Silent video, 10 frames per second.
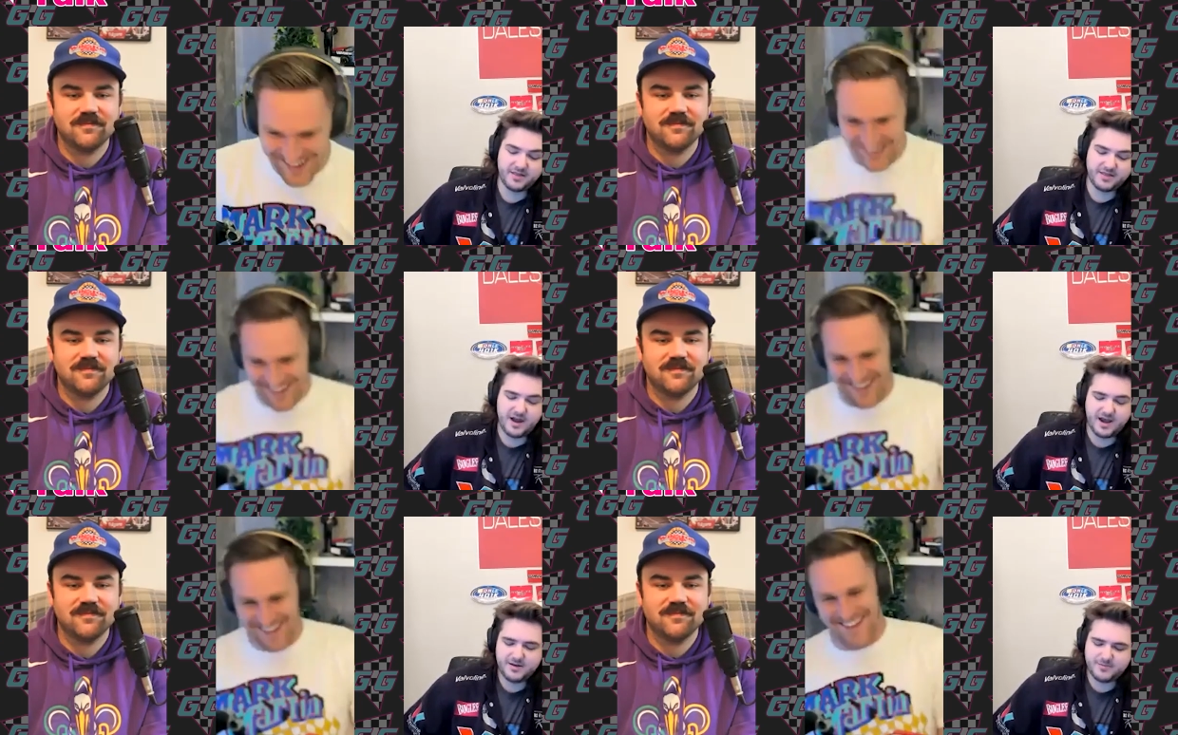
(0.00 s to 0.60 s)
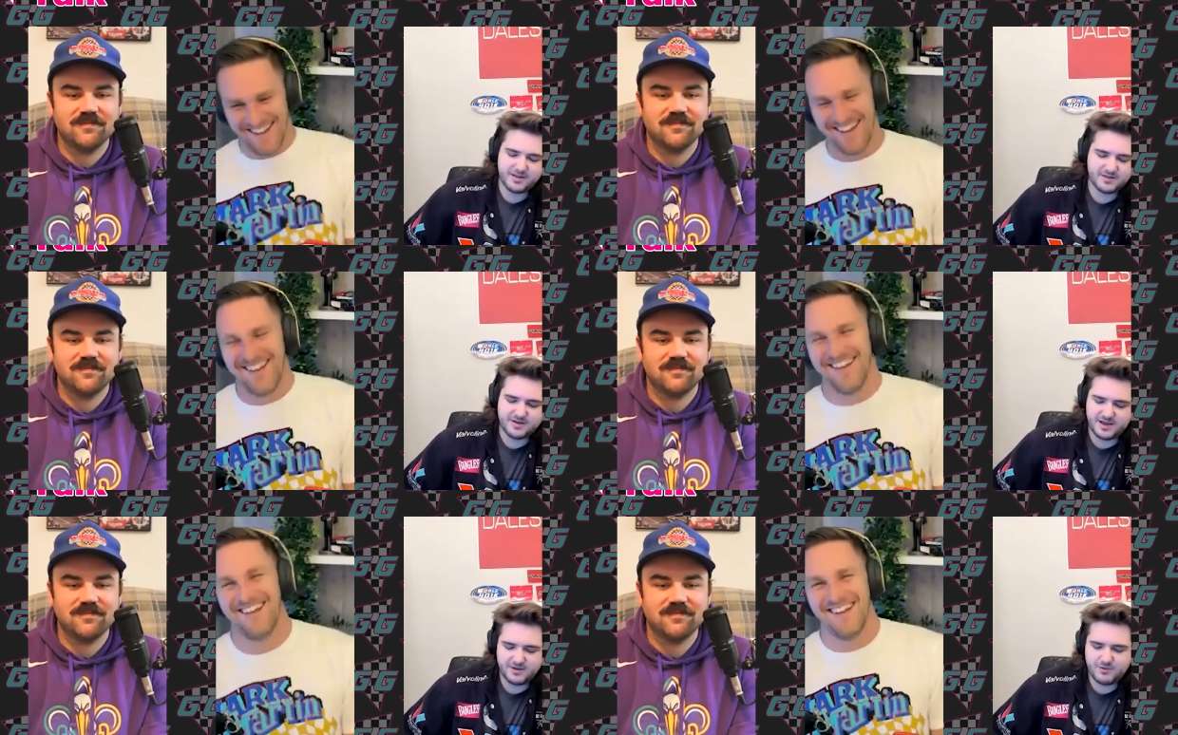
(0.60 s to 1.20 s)
Speaker 1: of the night, bet of the
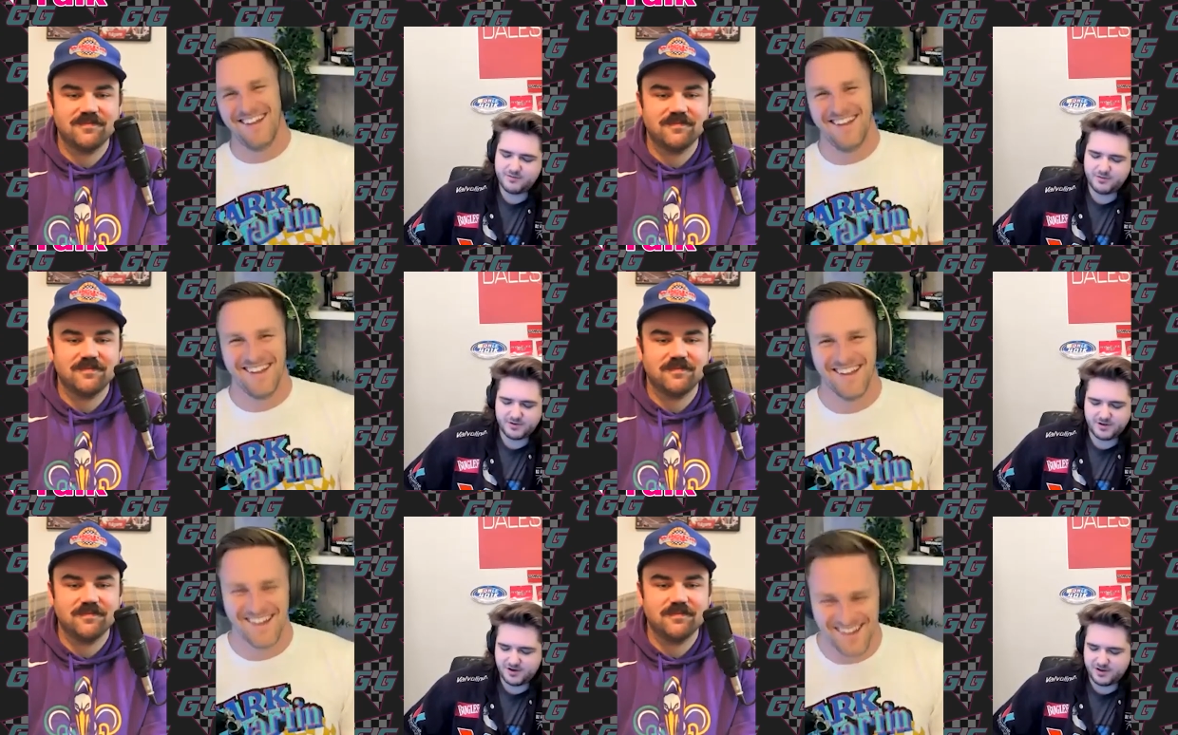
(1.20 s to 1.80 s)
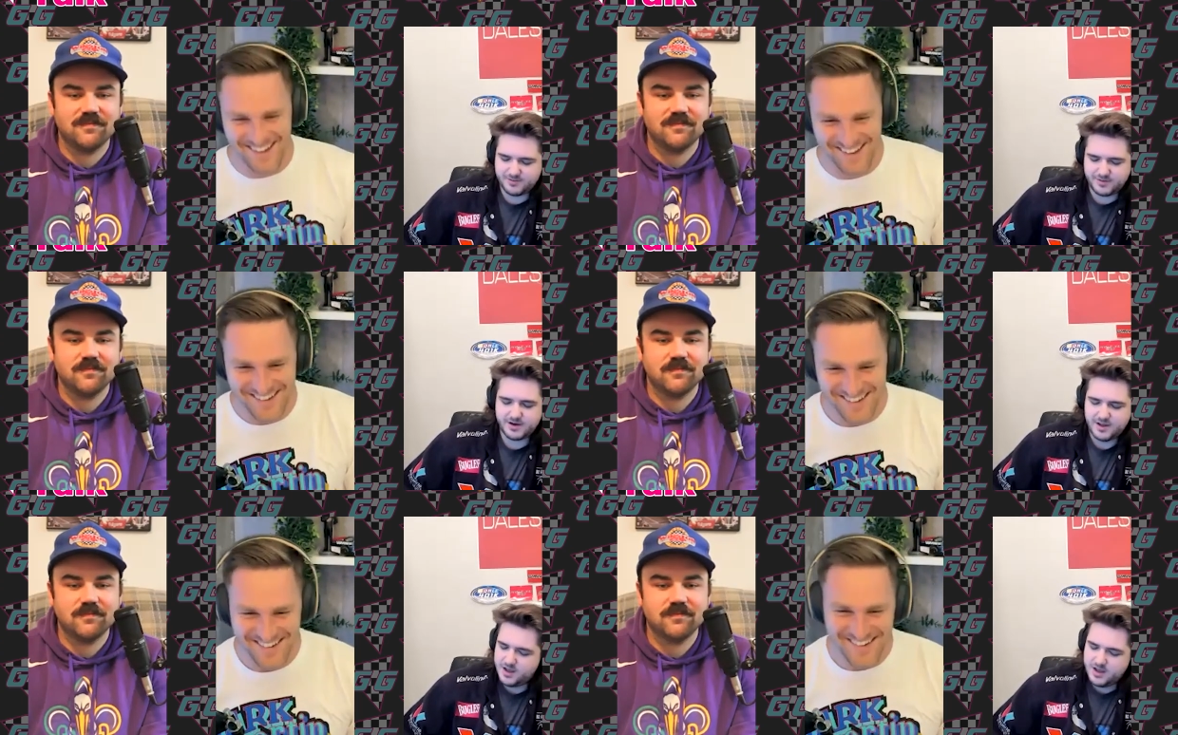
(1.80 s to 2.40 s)
day, whatever you want to call it.
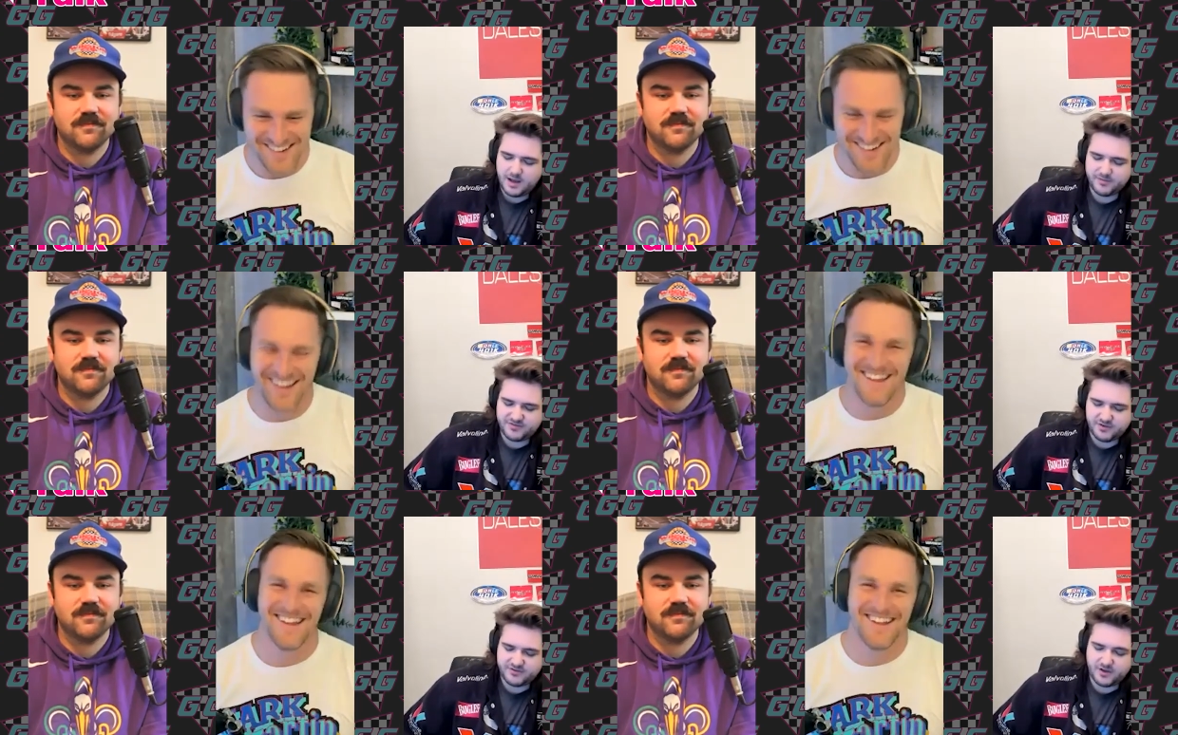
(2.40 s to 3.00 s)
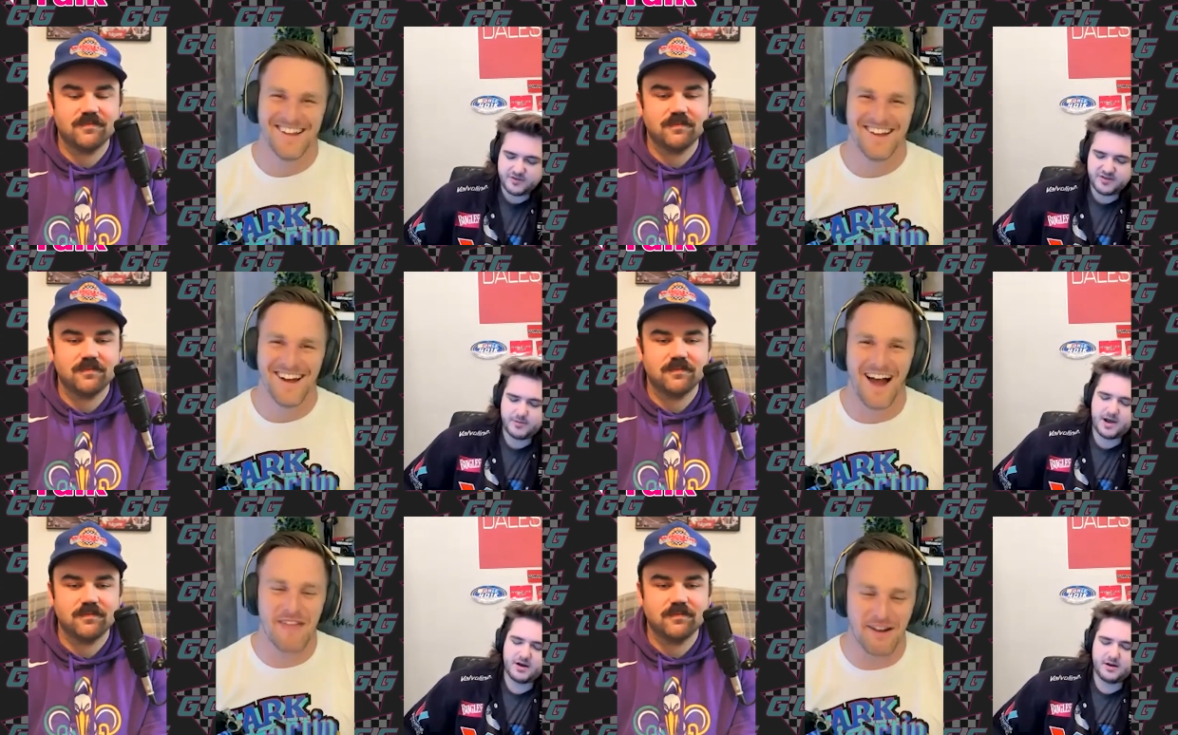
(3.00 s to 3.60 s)
But I'm still salty.
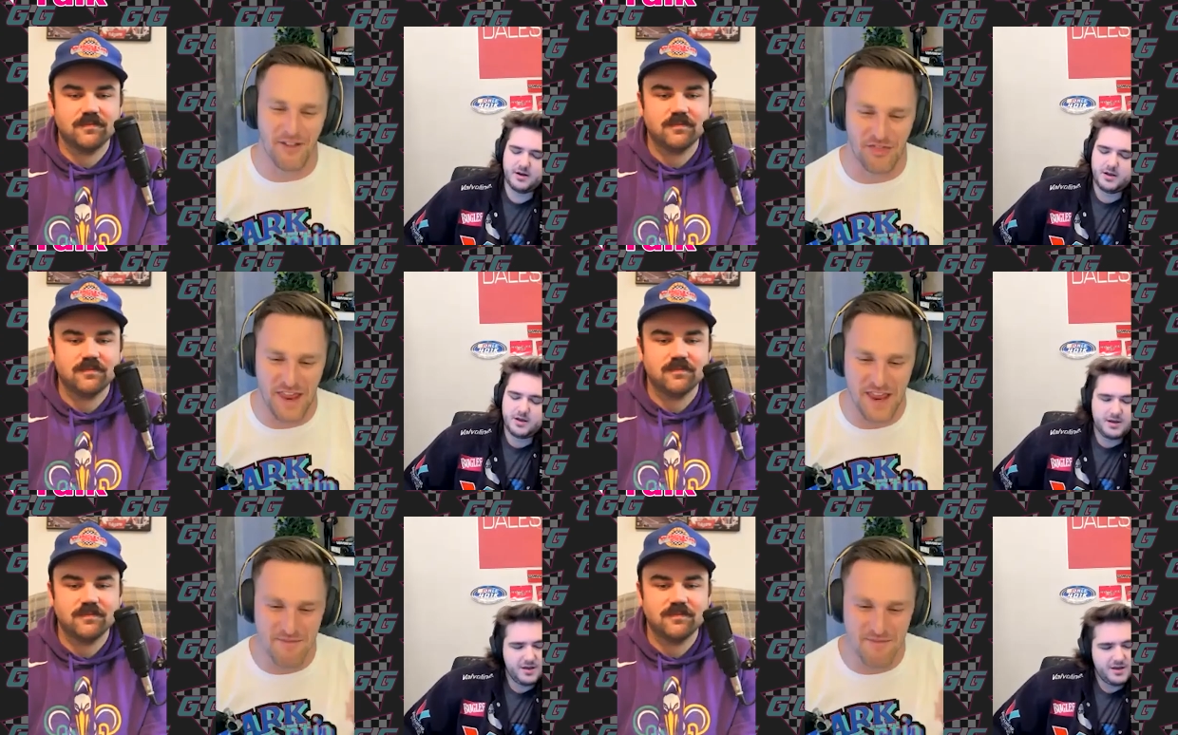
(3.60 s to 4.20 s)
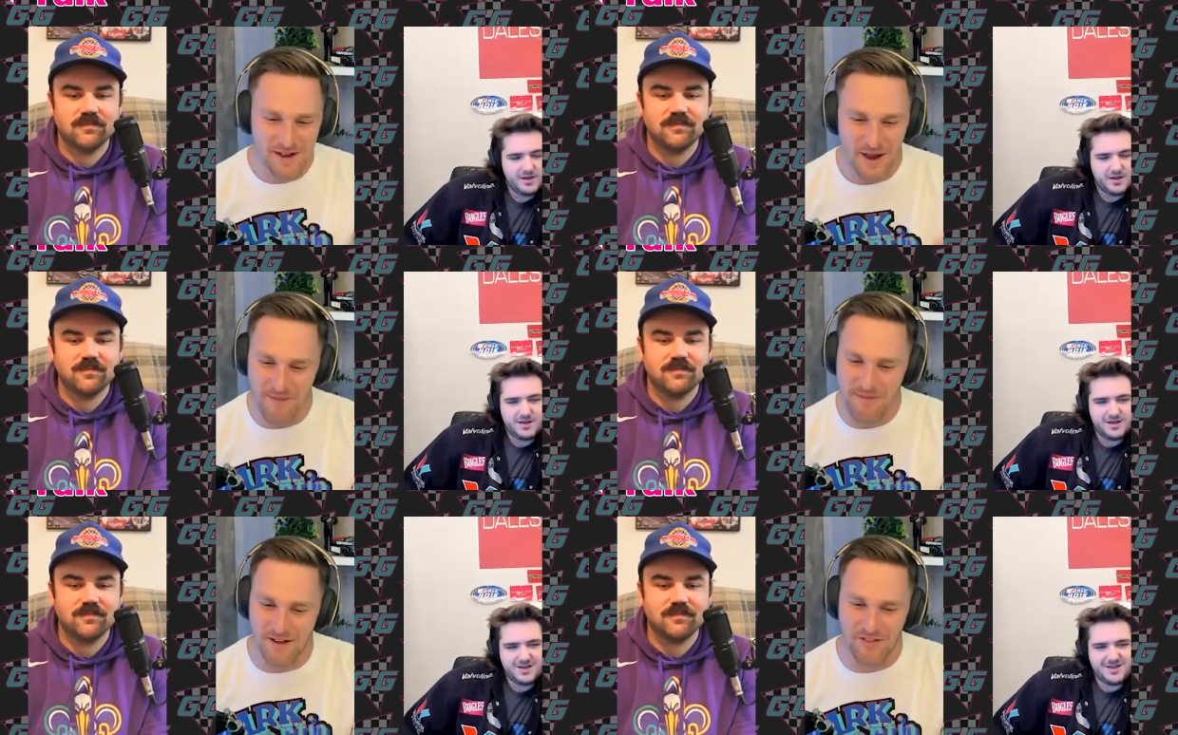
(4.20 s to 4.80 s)
I'm getting it. a
Speaker 2: theme. I'm
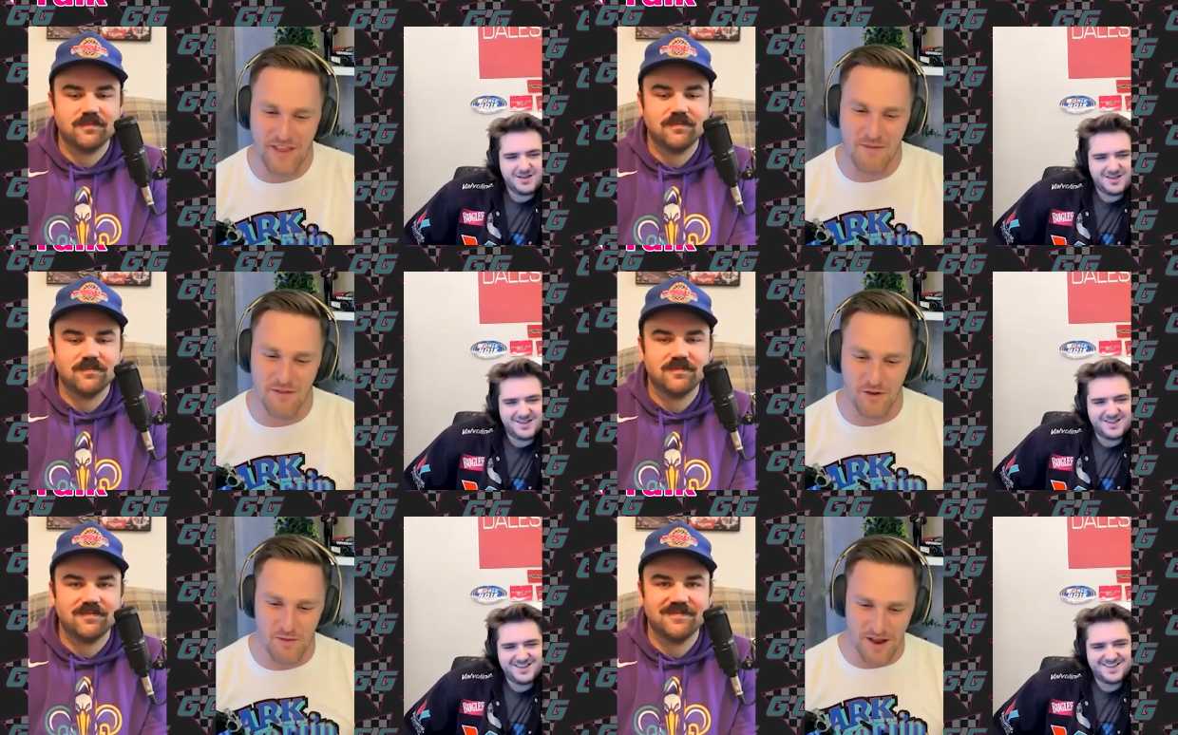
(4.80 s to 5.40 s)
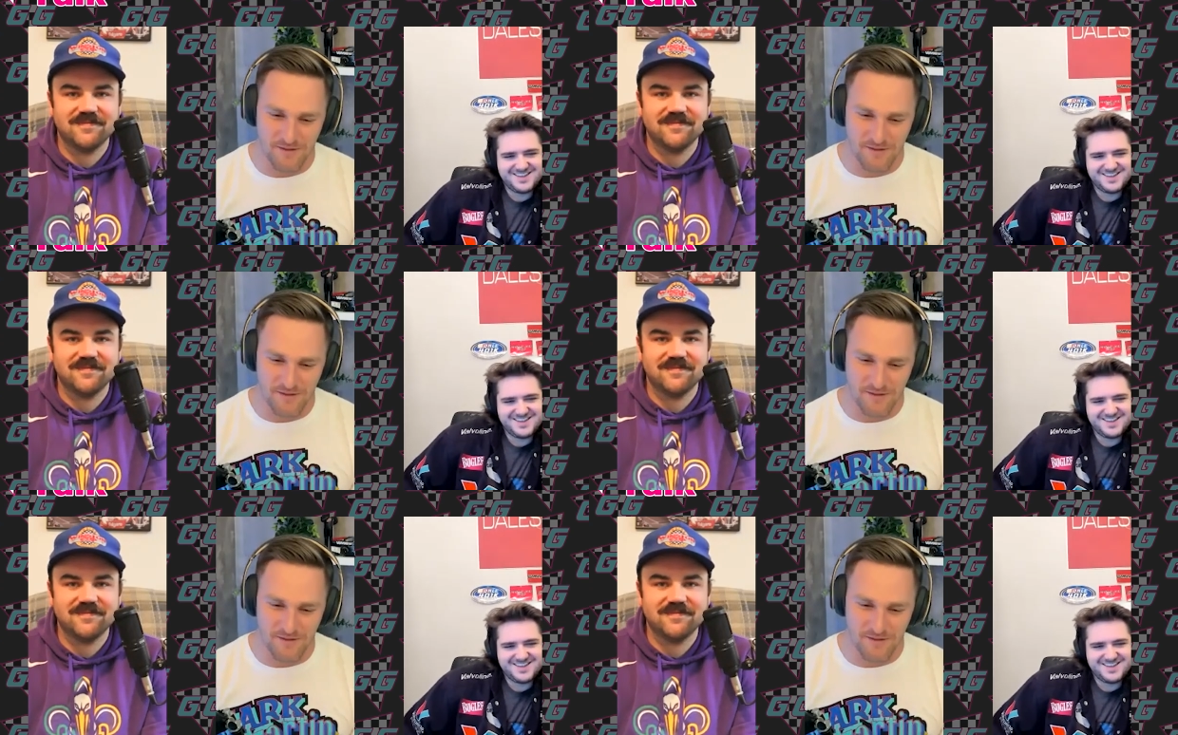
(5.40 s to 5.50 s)
getting a theme with you, bud.